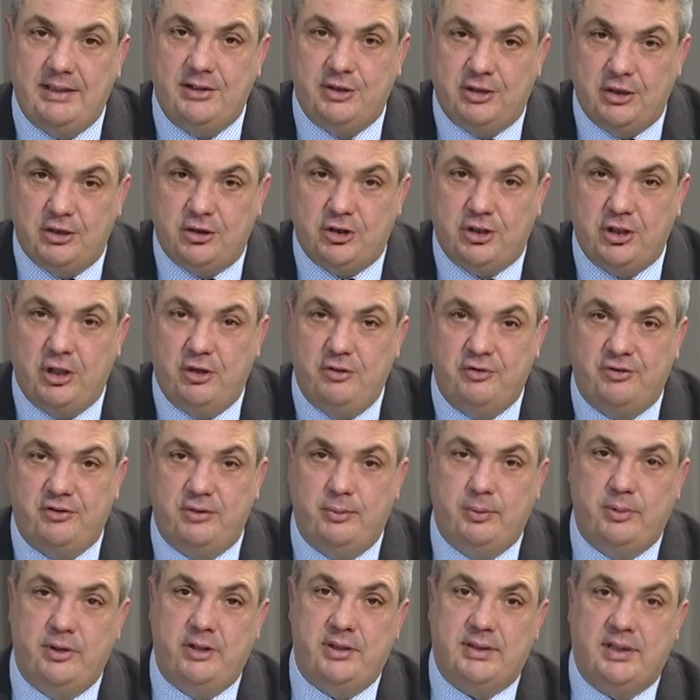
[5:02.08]
think just shows
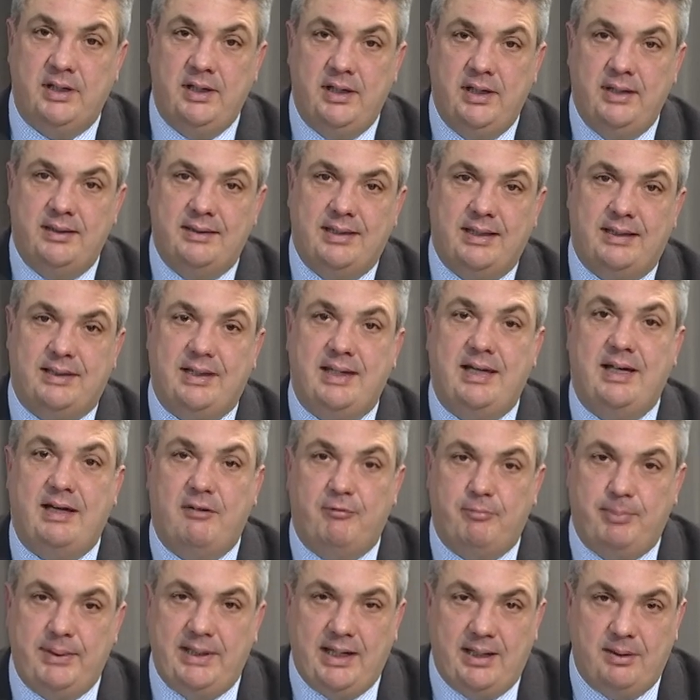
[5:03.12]
the work that they
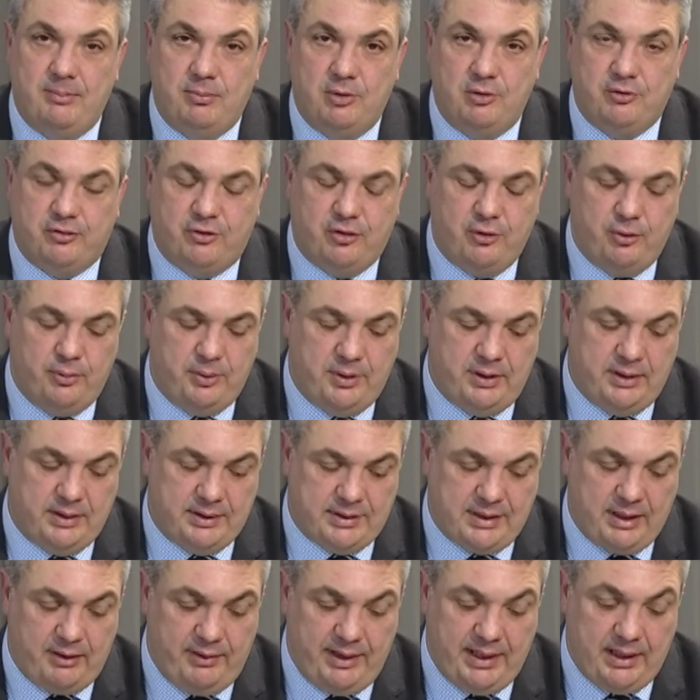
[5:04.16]
have been able to
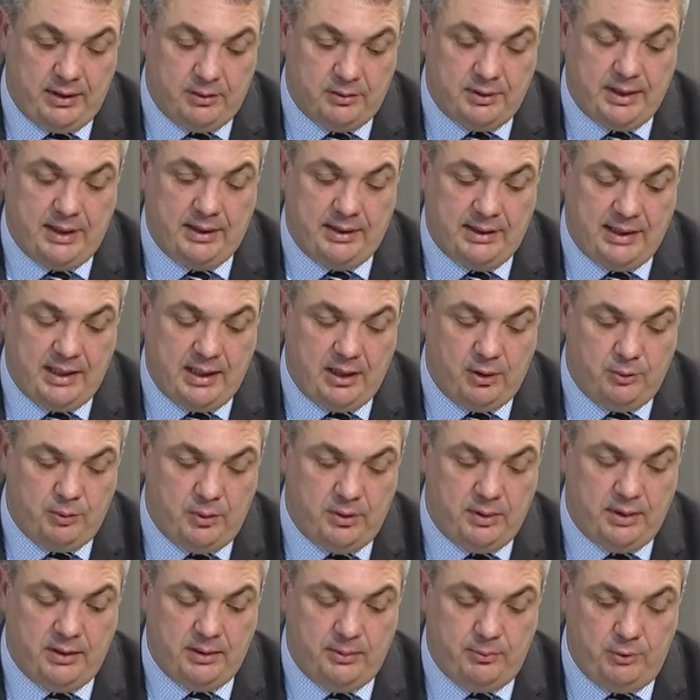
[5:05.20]
uh, carry out and
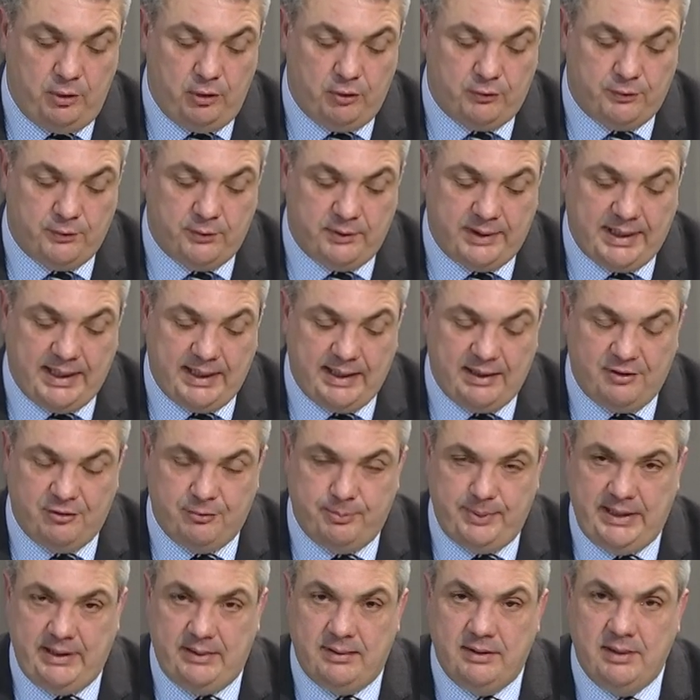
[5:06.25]
how uh, useful that
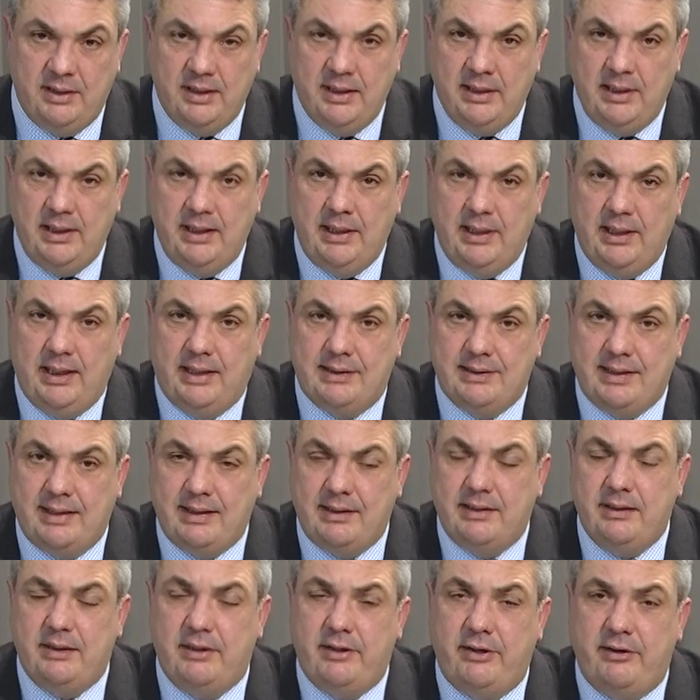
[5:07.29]
has been.
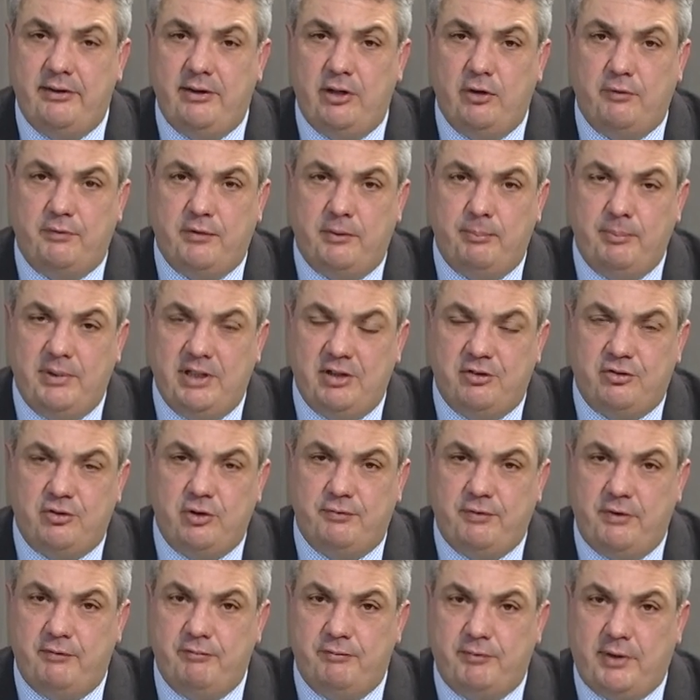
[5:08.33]
Another area of the
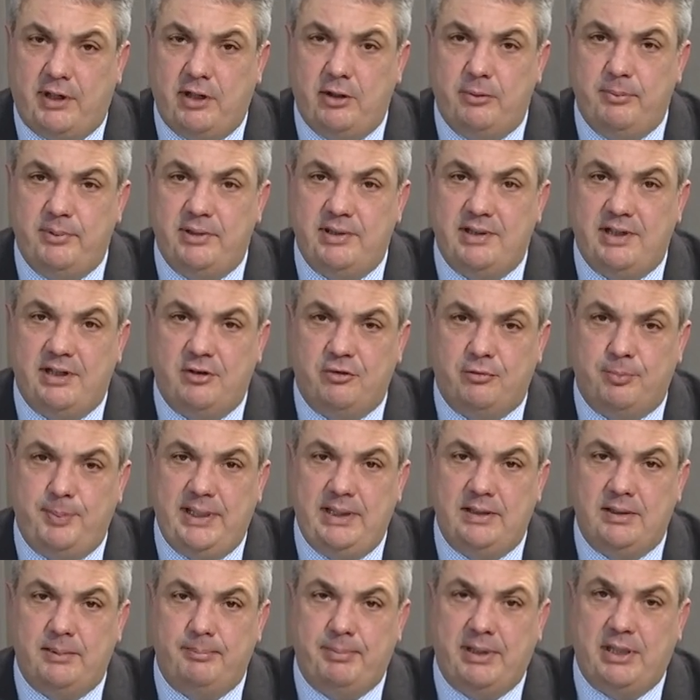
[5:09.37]
Ministry of Environment has
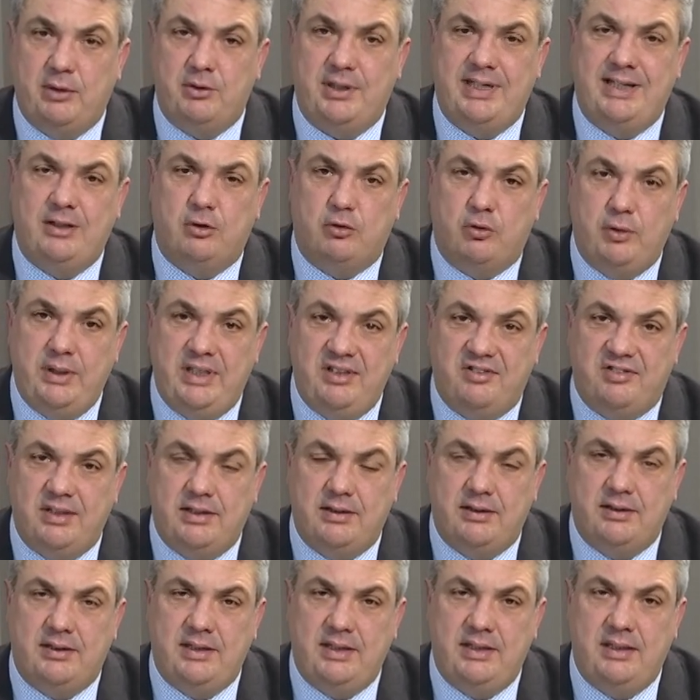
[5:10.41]
been about
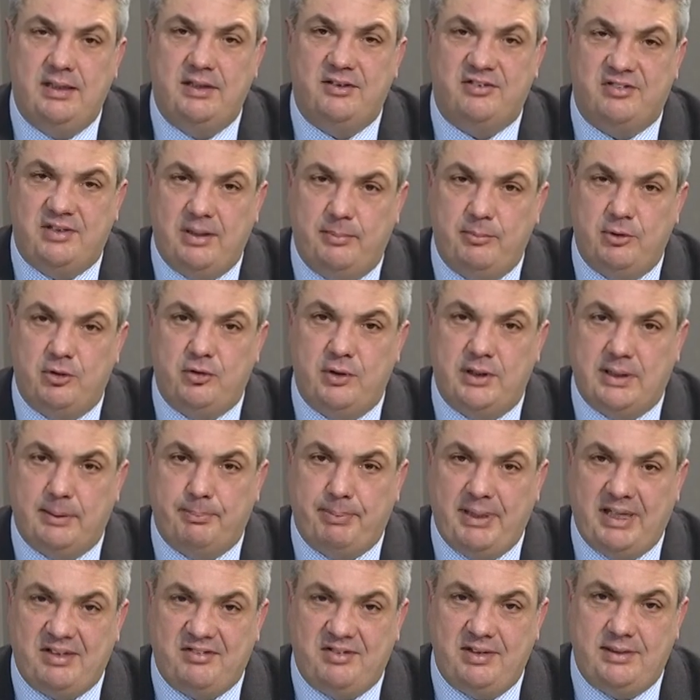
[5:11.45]
increasing the uh, cemetery
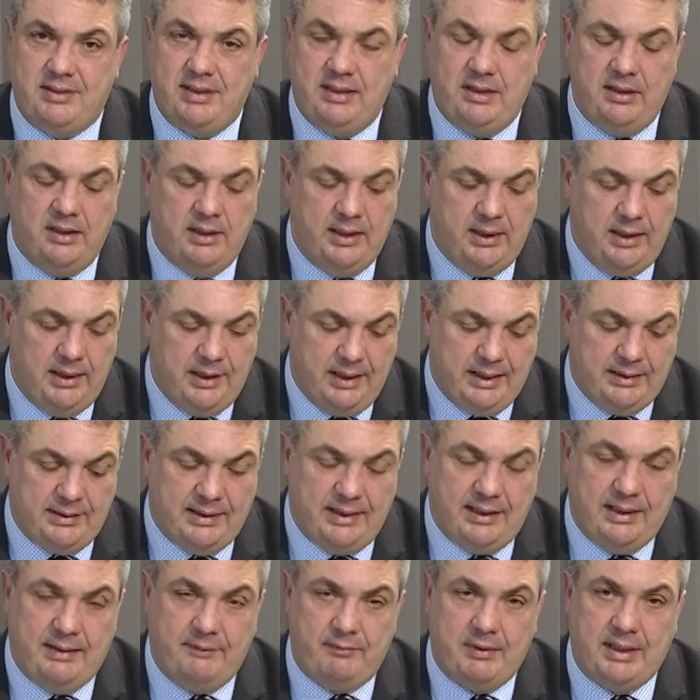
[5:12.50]
capacity
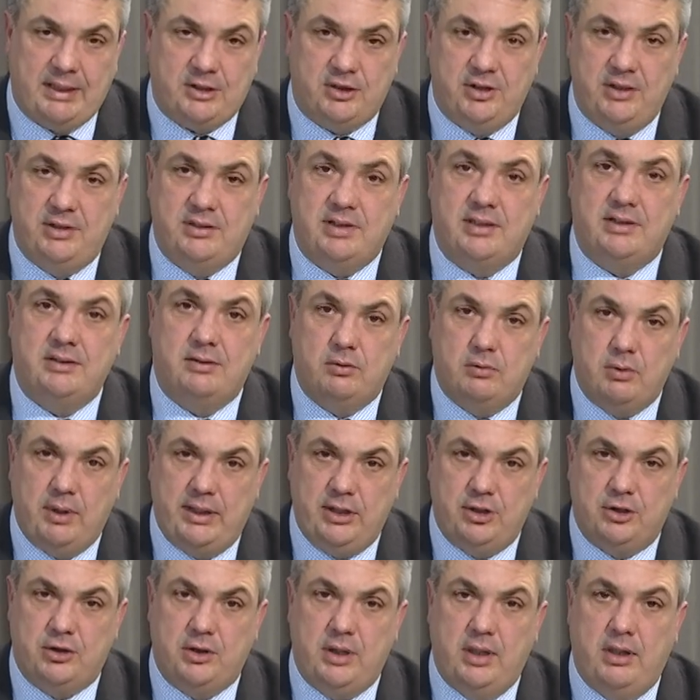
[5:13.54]
and they have actually done
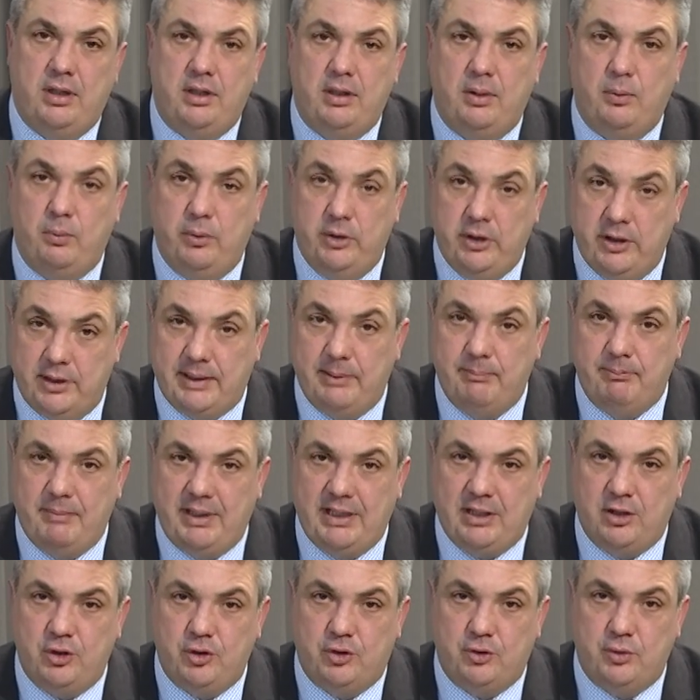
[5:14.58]
great uh, work in
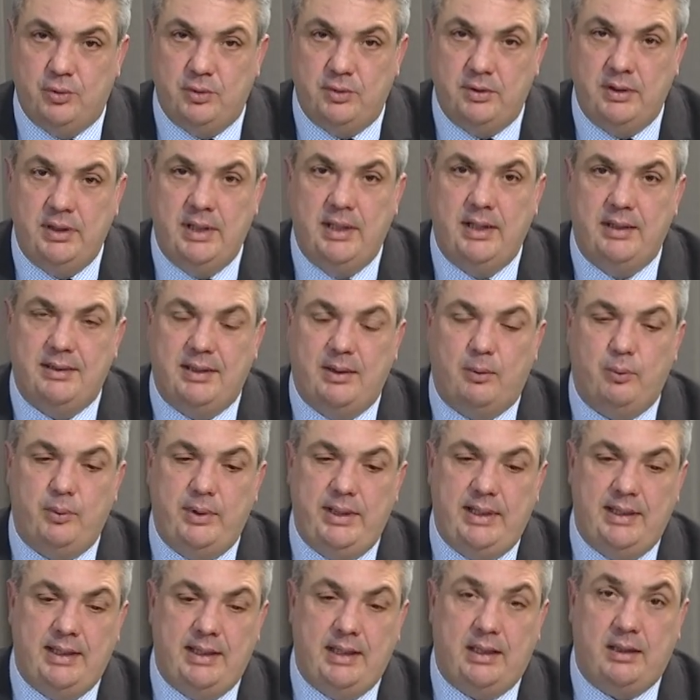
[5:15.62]
making sure that
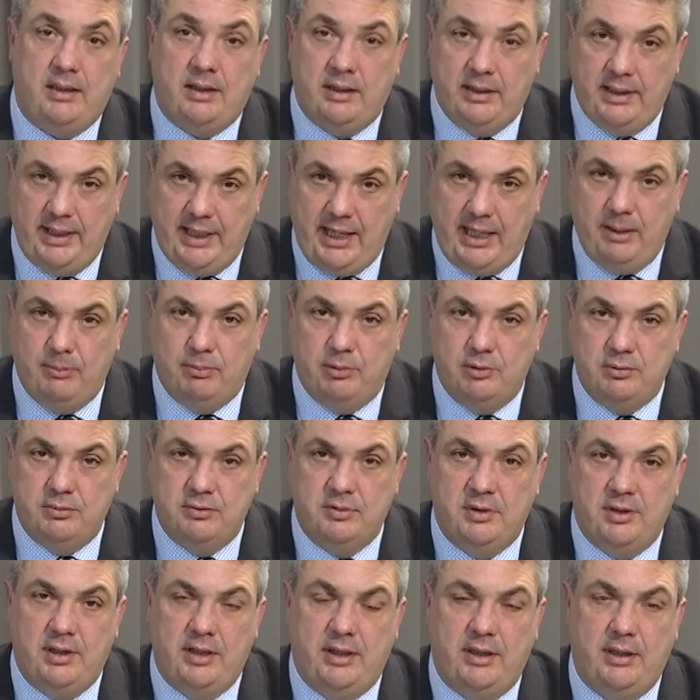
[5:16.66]
we are
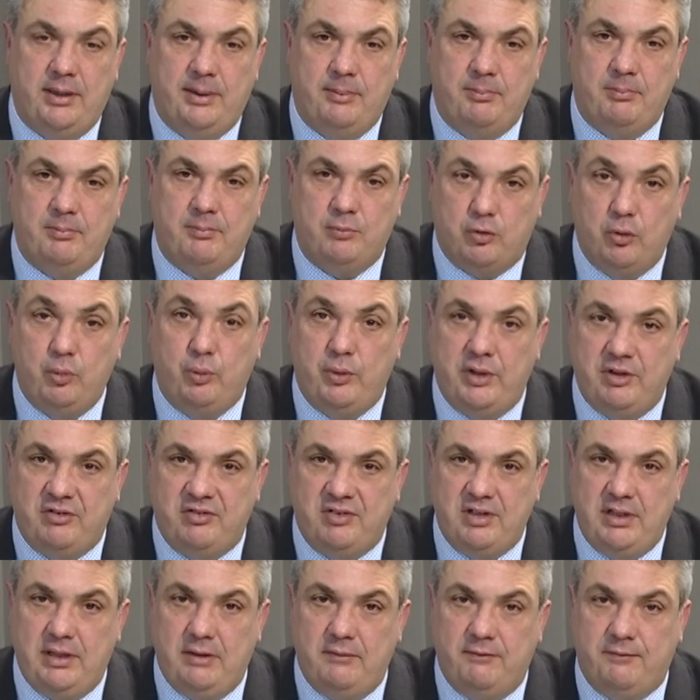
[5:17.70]
able um, to
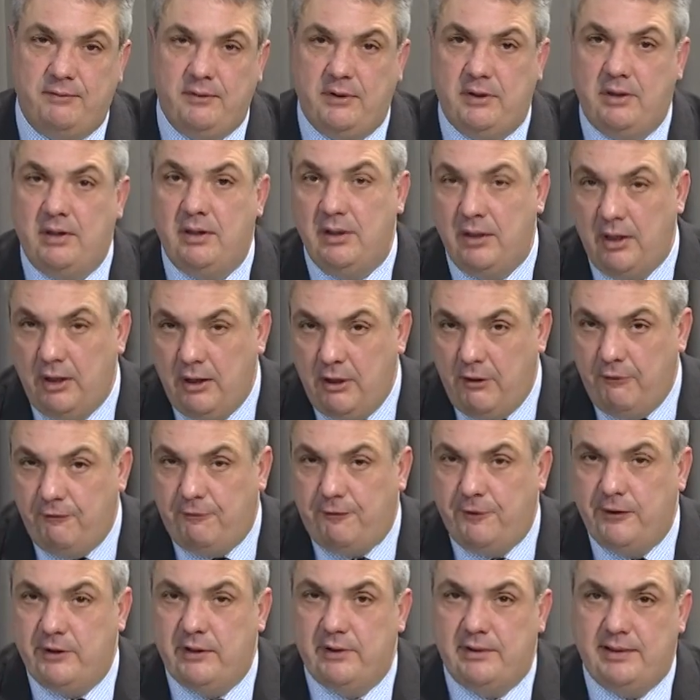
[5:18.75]
receive uh,
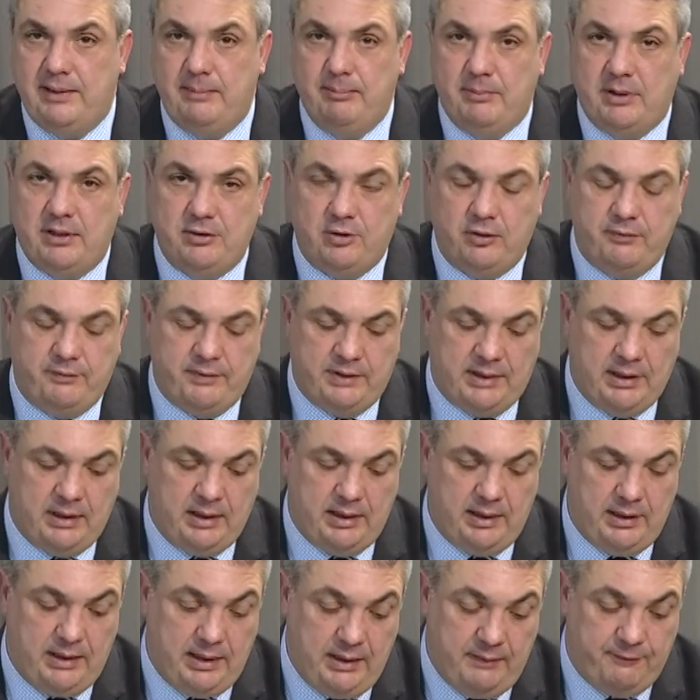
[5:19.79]
further demand over
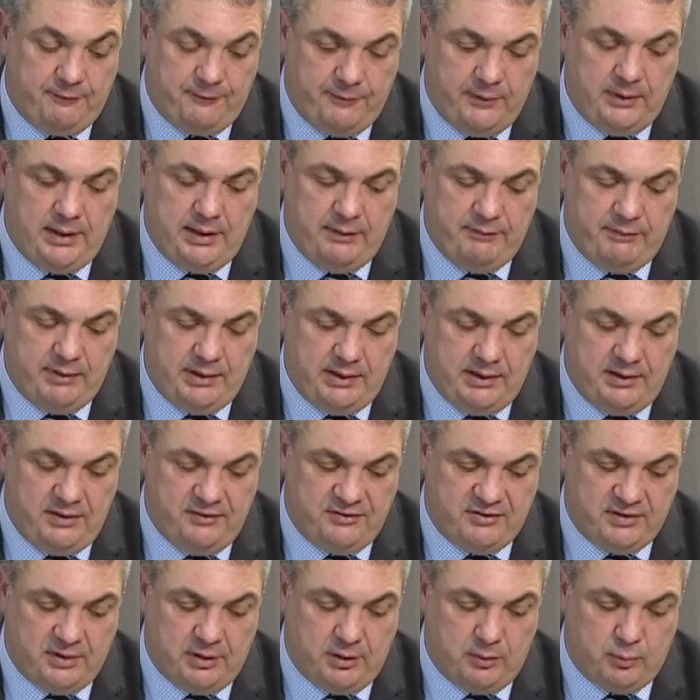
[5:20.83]
there if, if it
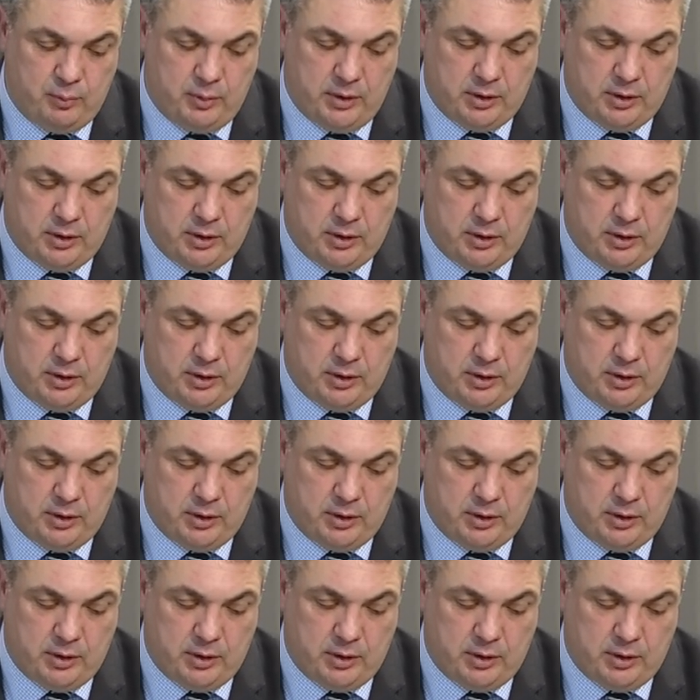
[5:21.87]
is uh,